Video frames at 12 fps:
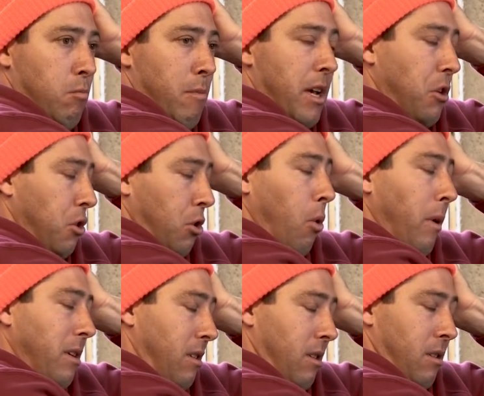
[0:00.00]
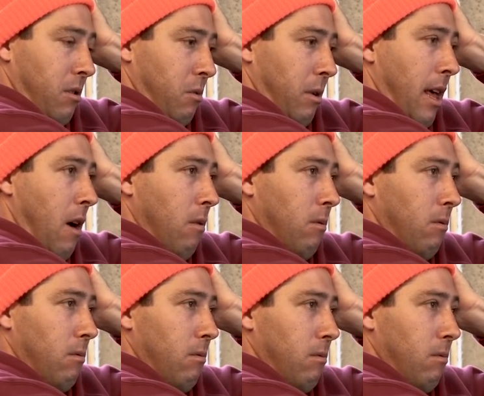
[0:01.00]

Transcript: make choices without